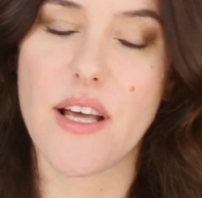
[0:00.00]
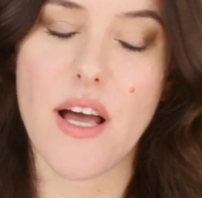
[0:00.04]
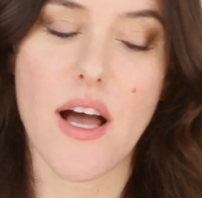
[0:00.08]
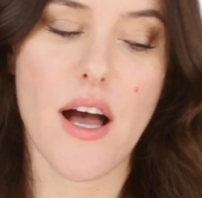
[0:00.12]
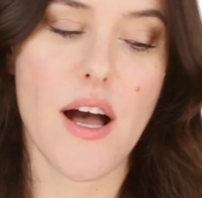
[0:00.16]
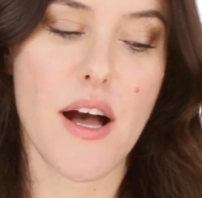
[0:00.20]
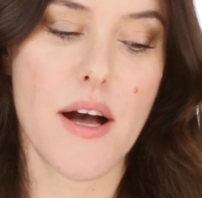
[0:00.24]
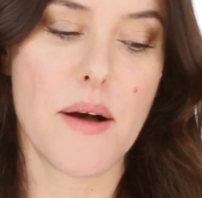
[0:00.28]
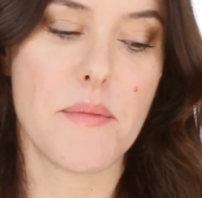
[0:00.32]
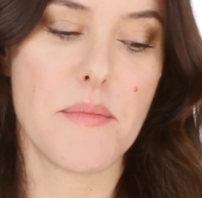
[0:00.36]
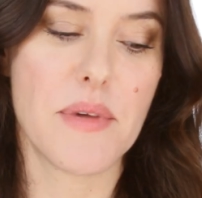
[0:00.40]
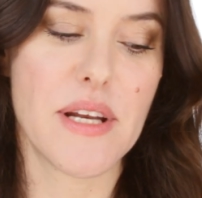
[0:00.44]

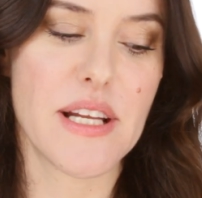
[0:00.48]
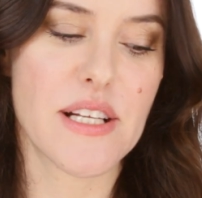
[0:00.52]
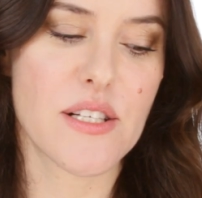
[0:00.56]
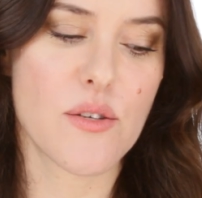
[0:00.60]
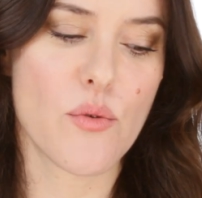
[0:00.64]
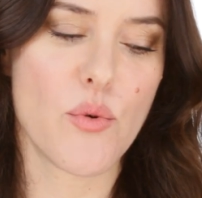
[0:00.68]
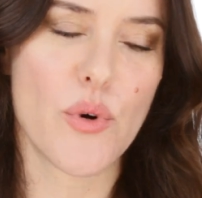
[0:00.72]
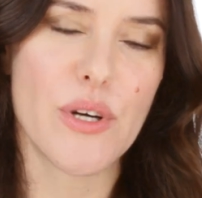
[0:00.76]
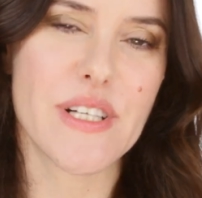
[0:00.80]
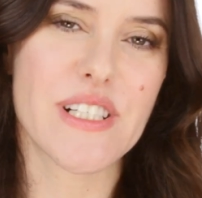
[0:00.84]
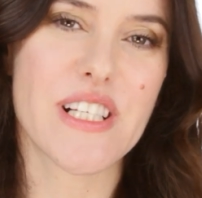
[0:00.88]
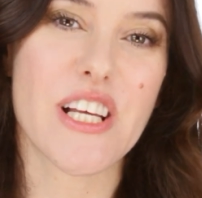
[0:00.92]
Um, and it's
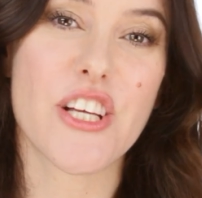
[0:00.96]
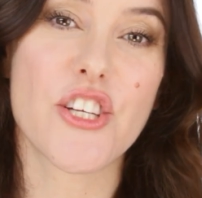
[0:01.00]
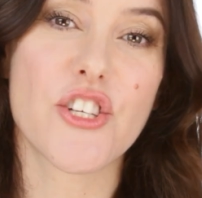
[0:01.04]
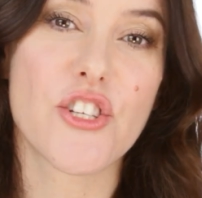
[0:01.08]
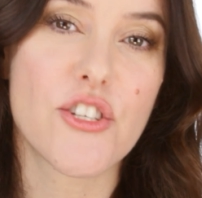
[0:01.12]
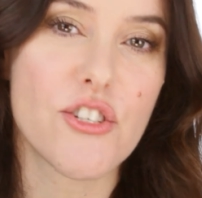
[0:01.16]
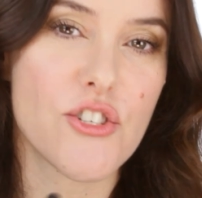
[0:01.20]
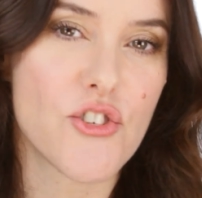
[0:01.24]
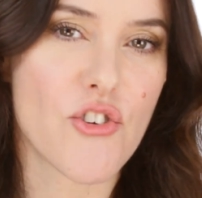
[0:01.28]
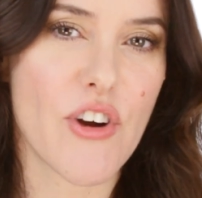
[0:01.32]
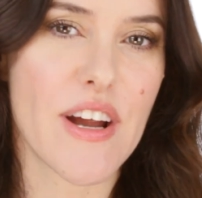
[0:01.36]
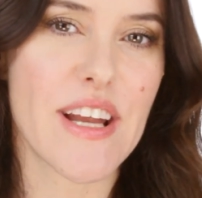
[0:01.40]
quite a
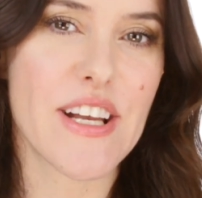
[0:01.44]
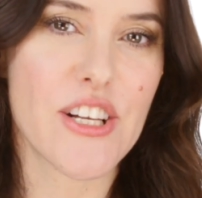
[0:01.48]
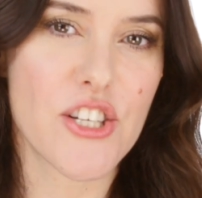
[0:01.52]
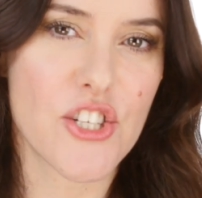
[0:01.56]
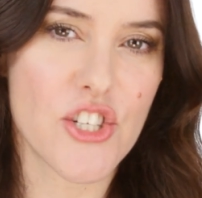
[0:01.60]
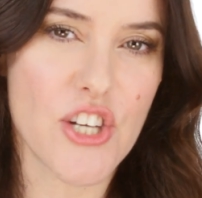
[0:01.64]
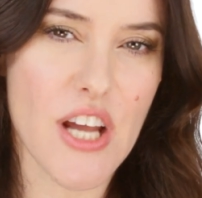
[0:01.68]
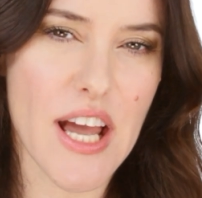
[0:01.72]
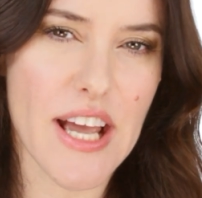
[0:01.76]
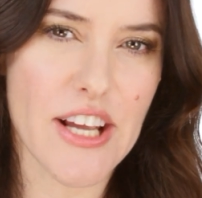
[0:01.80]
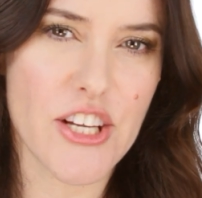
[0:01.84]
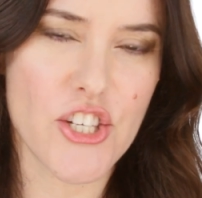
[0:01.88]

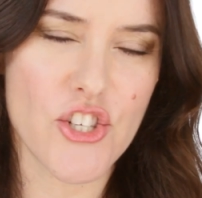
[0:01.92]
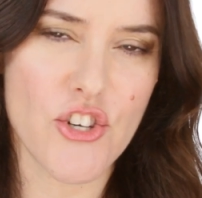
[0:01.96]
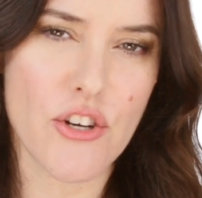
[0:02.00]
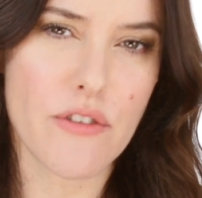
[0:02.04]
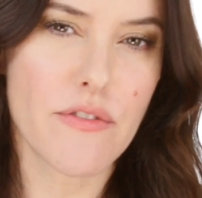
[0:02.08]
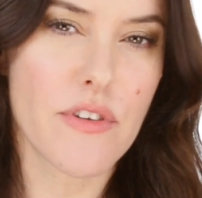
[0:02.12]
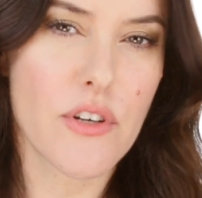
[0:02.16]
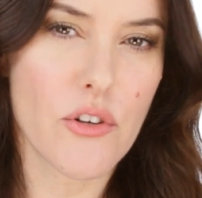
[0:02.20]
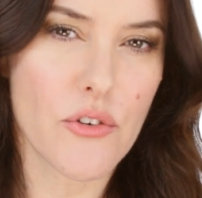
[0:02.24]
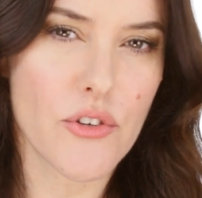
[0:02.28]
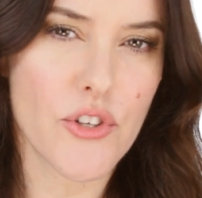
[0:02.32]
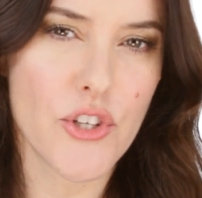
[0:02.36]
strange texture
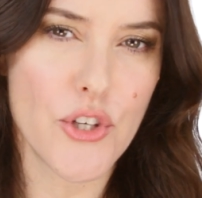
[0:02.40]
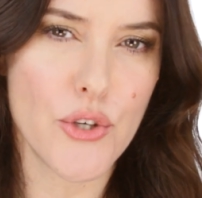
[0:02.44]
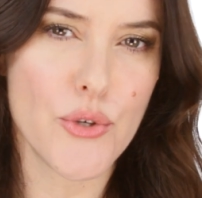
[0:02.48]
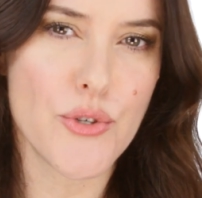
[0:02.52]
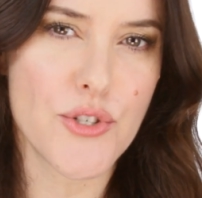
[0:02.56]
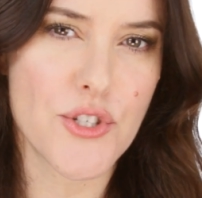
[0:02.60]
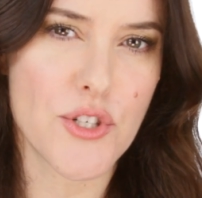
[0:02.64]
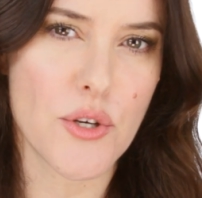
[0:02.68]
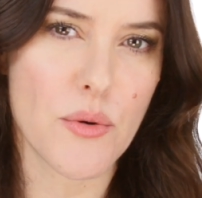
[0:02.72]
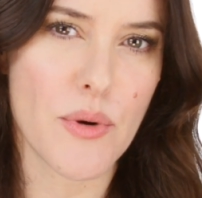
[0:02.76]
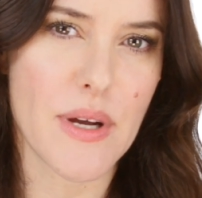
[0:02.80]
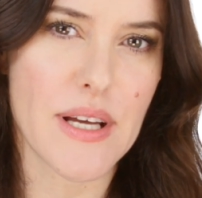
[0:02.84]
if you're not
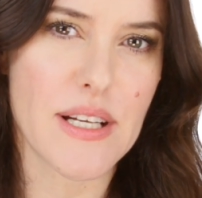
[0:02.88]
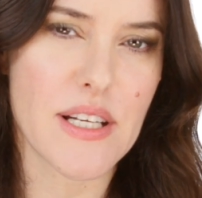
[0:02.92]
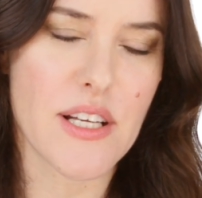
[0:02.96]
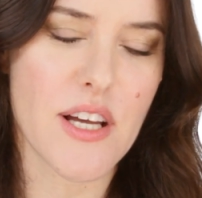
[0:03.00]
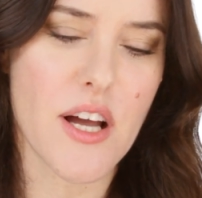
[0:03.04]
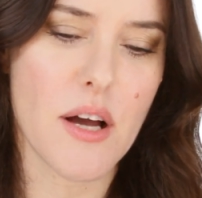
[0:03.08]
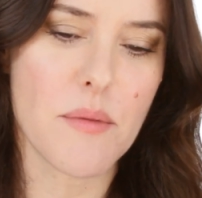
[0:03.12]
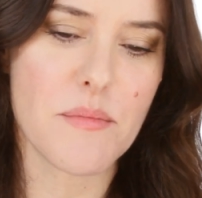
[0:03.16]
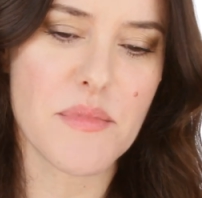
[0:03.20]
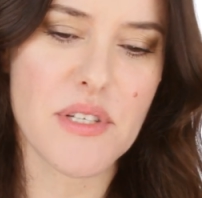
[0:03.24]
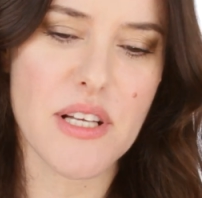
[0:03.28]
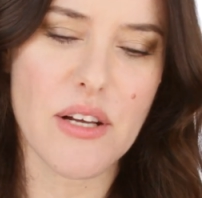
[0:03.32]
used to it. It
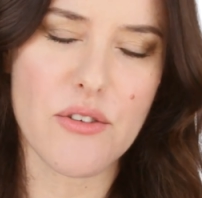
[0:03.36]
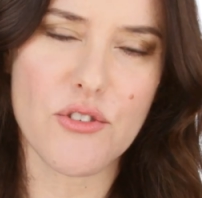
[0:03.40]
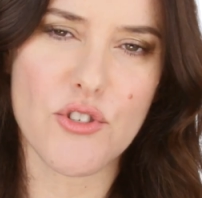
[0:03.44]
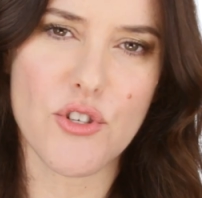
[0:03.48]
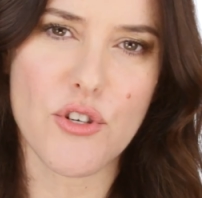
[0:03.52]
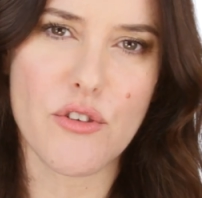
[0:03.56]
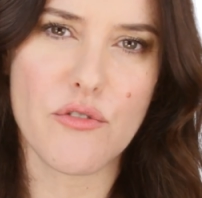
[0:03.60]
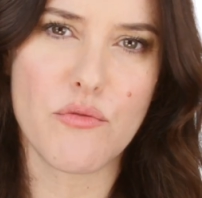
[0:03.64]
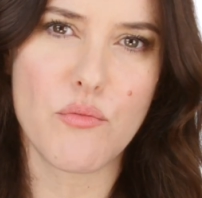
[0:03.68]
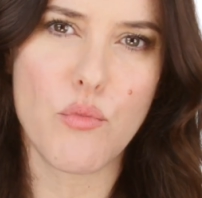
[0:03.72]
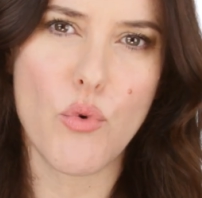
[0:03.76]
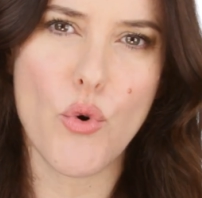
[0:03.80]
comes out
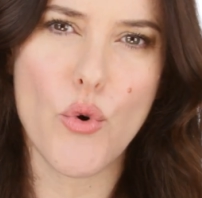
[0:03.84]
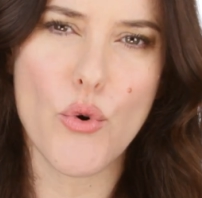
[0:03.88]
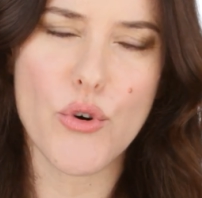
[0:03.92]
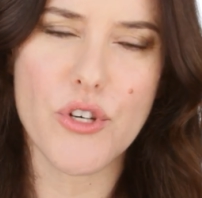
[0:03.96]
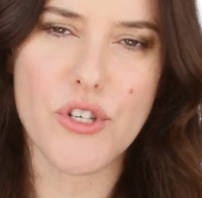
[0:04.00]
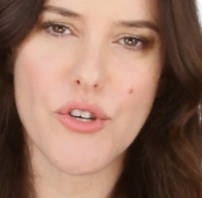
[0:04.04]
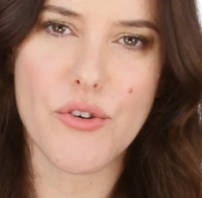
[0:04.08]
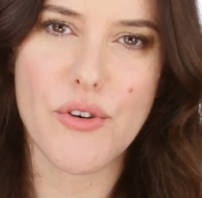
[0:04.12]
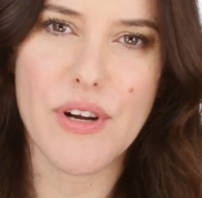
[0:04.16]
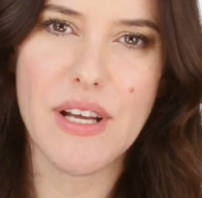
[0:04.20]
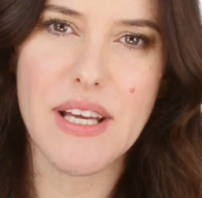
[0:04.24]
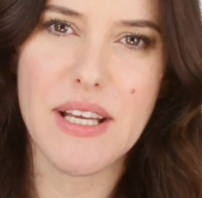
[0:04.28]
sort of
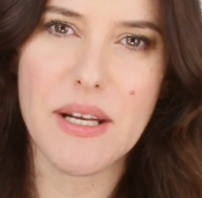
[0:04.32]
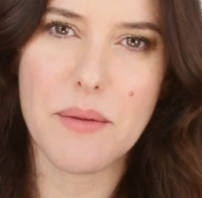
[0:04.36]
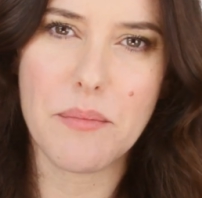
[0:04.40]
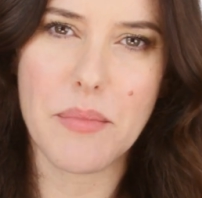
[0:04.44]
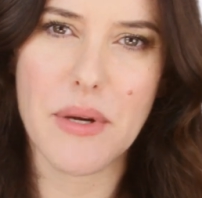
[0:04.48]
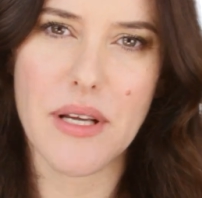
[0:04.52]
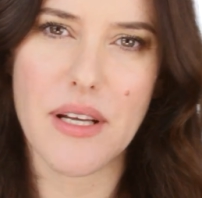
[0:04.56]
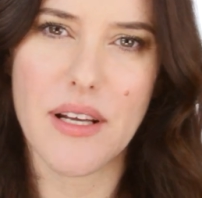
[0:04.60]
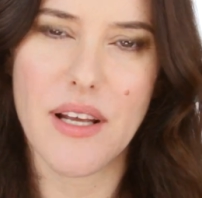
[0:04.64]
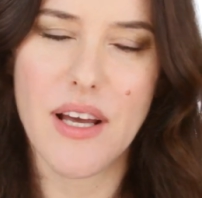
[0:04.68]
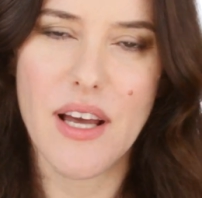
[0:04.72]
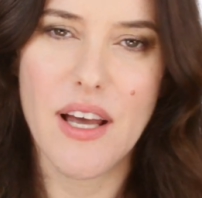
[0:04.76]
watery and a
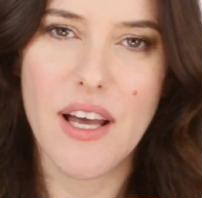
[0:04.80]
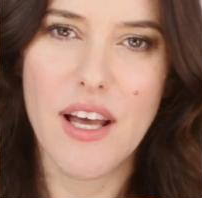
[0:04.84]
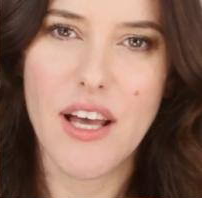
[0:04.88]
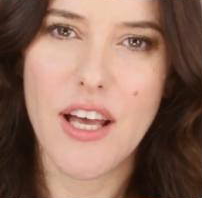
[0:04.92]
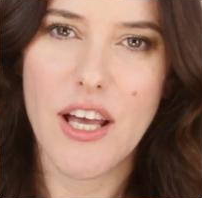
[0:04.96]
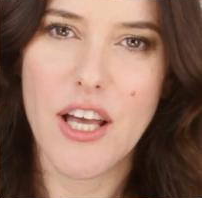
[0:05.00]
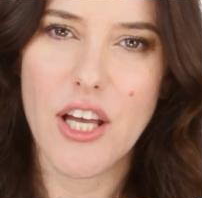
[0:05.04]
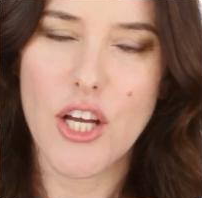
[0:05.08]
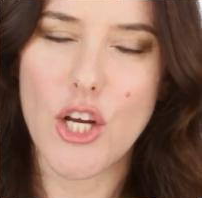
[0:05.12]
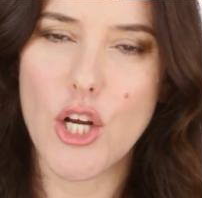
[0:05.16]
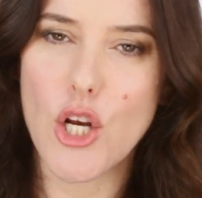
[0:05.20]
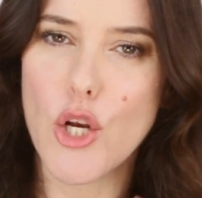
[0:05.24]
bit
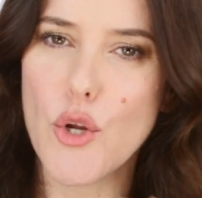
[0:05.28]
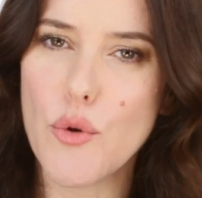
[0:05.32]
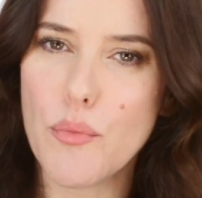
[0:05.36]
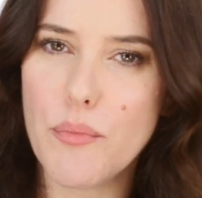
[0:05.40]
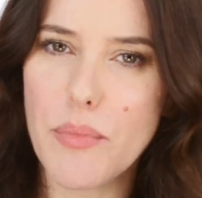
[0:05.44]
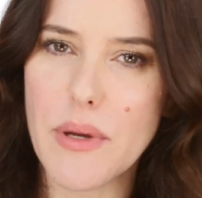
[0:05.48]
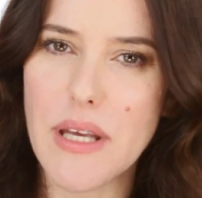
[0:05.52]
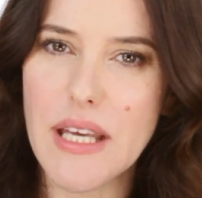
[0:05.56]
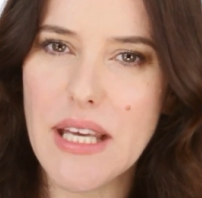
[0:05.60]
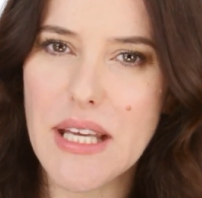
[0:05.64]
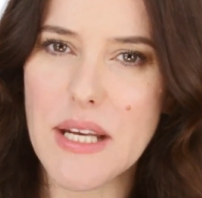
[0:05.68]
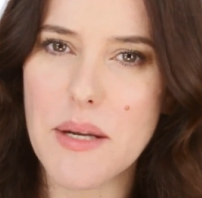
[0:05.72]

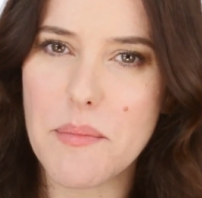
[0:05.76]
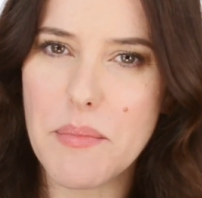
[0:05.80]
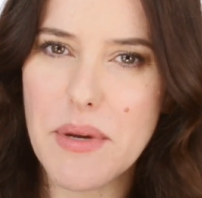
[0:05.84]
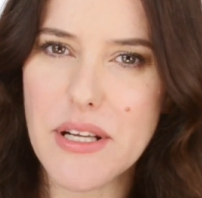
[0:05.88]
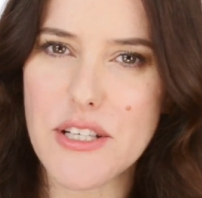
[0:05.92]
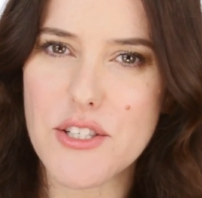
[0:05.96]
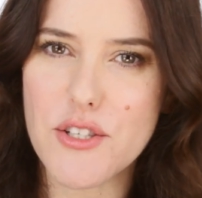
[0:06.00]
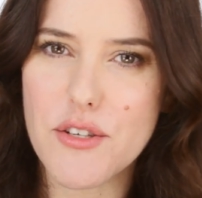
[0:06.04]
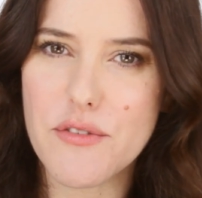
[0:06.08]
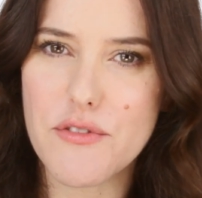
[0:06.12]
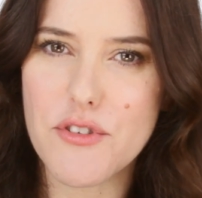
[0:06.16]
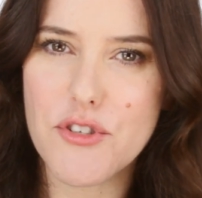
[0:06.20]
gloopy and a
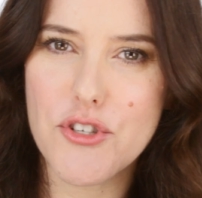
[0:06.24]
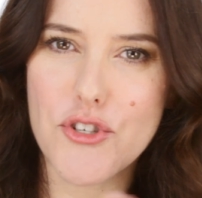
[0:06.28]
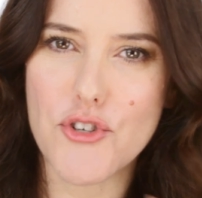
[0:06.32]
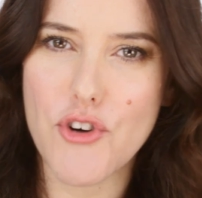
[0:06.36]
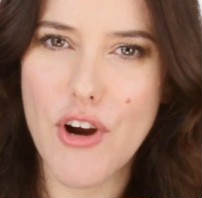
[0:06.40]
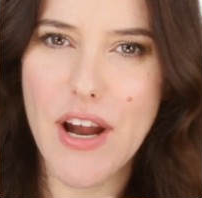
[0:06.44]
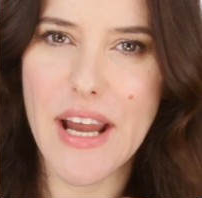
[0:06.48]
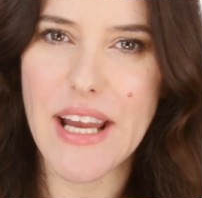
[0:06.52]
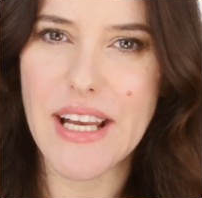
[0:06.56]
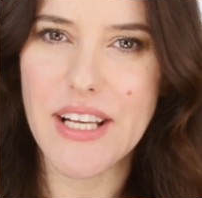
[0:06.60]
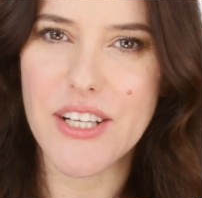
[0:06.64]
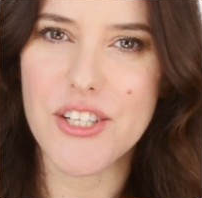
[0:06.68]
bit sort of
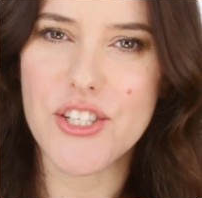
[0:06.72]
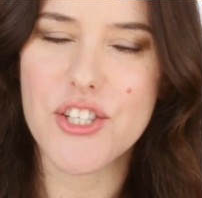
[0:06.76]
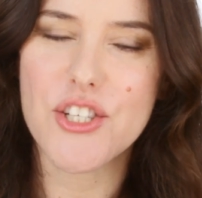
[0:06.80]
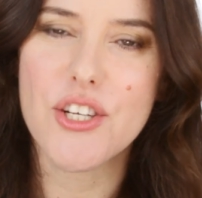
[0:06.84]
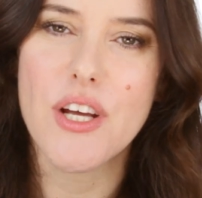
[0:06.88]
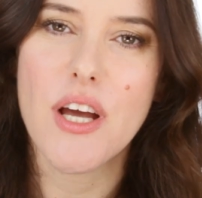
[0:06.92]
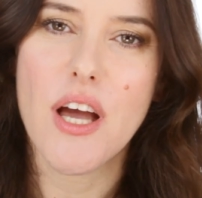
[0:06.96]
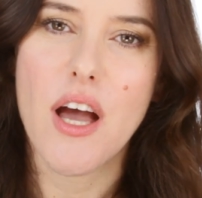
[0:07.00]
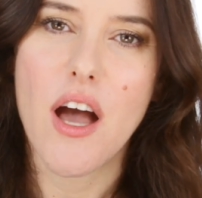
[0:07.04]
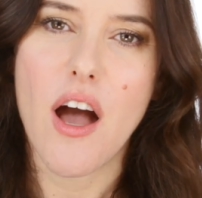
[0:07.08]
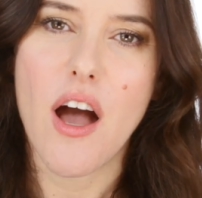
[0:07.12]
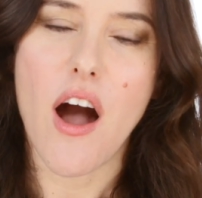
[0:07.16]
strange.